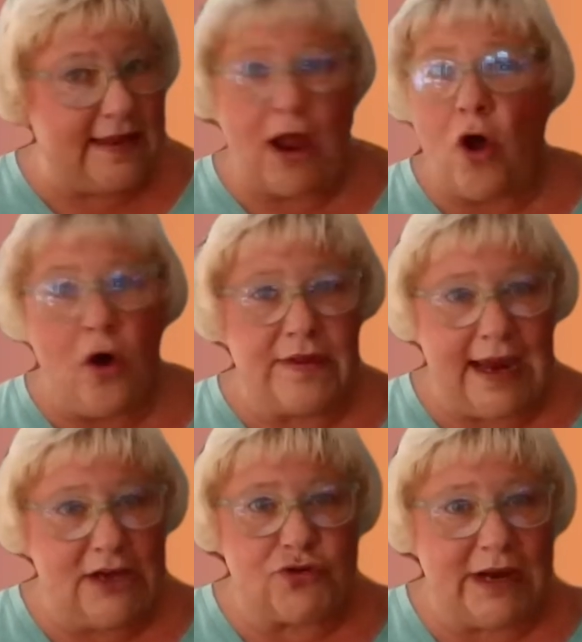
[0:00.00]
all the
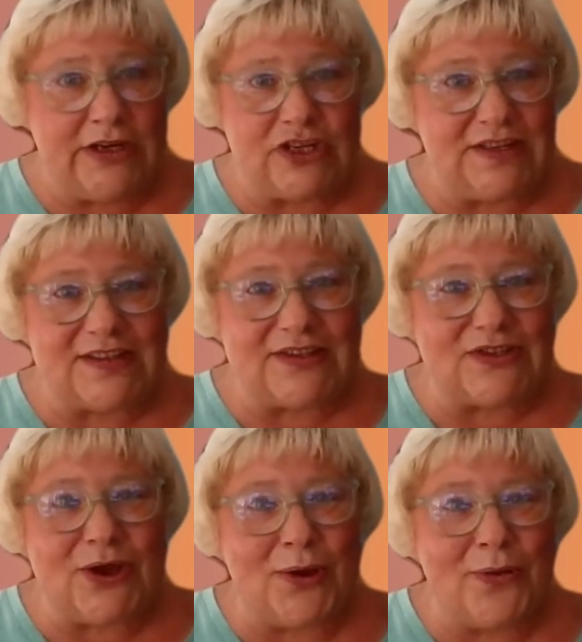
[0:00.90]
age ranges.
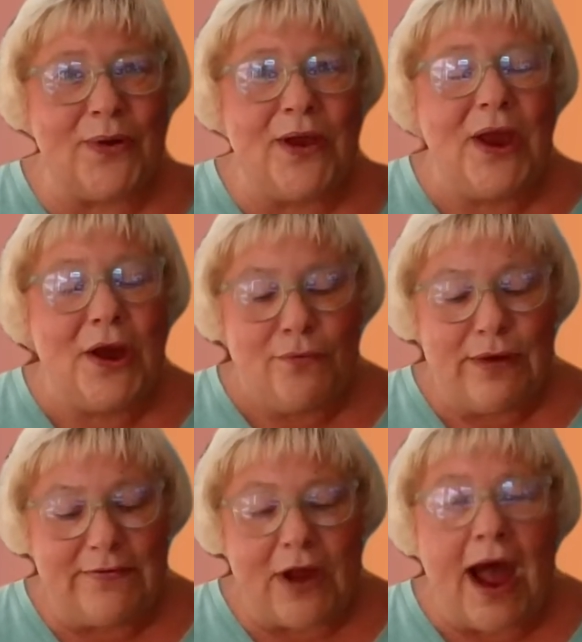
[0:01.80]
So
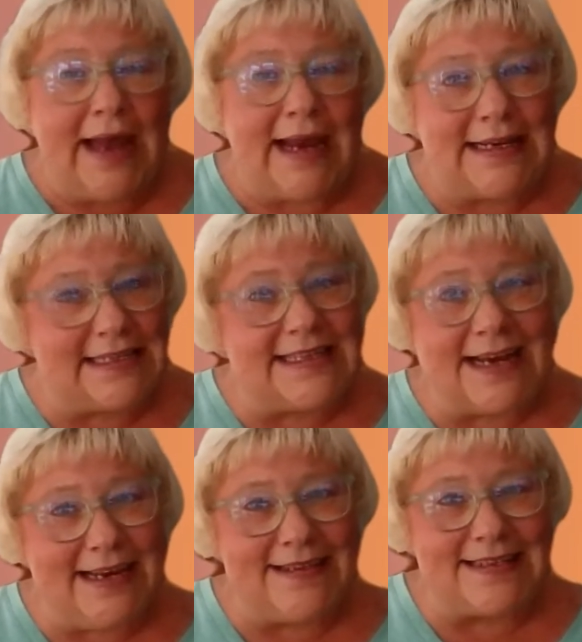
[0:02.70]
we've got a
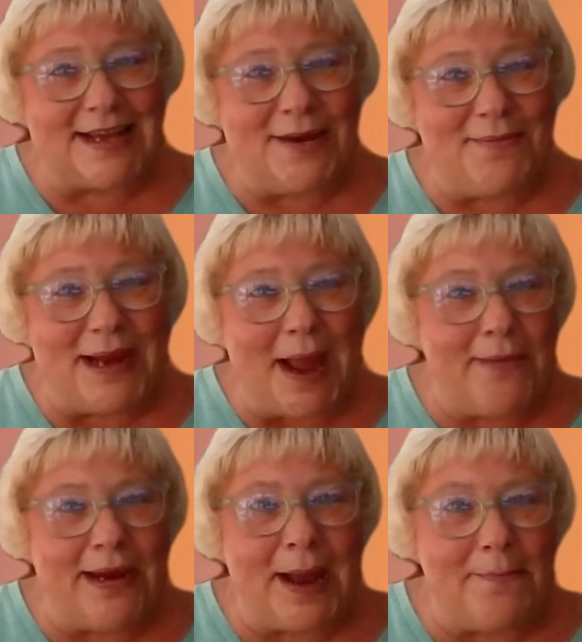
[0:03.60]
study that's going to be
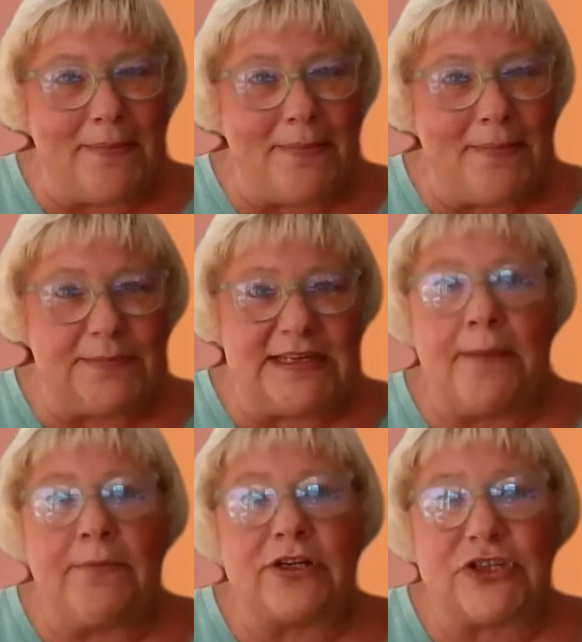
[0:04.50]
coming up in
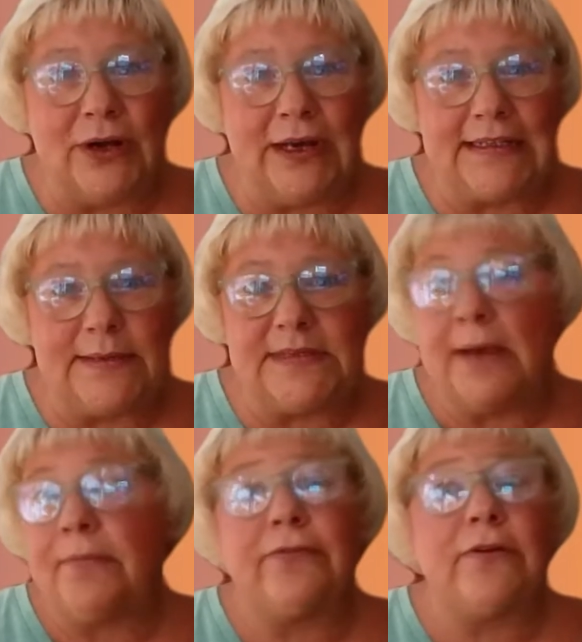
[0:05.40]
September, starting in
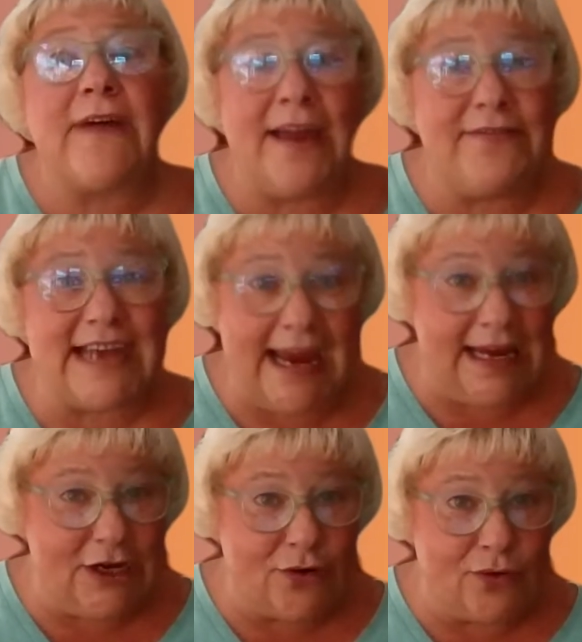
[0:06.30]
September, for 5 to
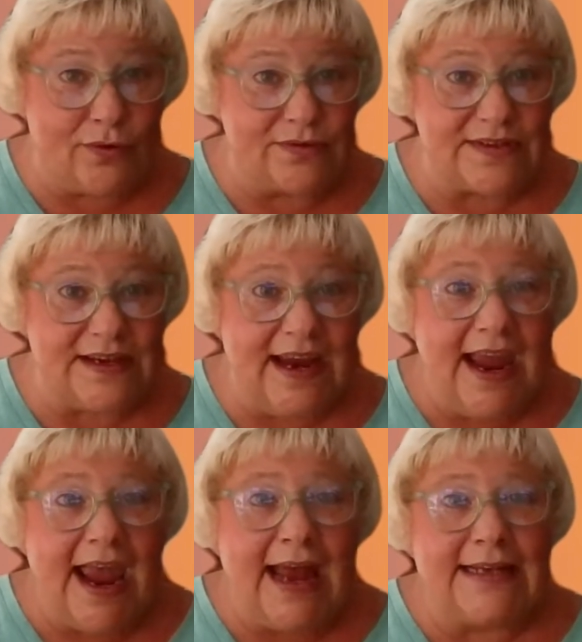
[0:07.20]
8 year olds.
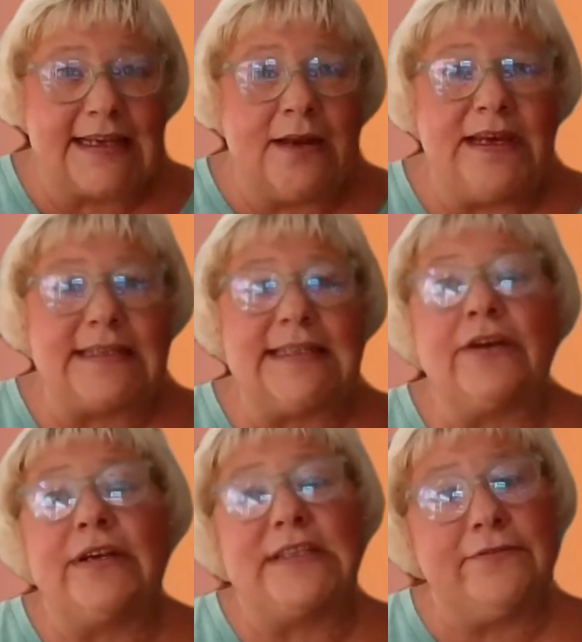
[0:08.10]
And it's going to be a
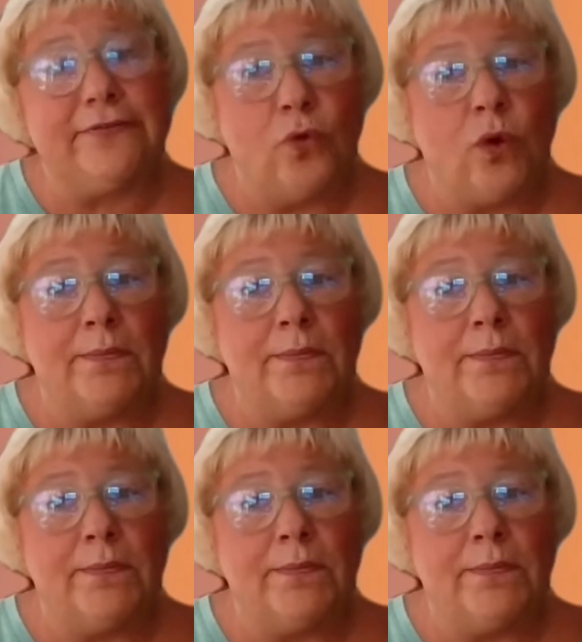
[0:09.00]
series of 4